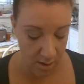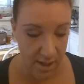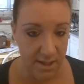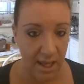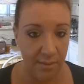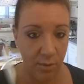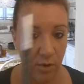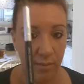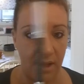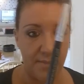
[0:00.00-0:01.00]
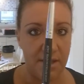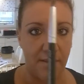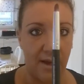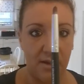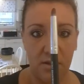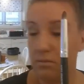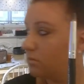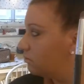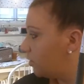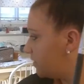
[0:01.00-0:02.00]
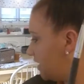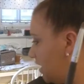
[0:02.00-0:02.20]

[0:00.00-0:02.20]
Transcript: this came in one of my Ipsy bags. What was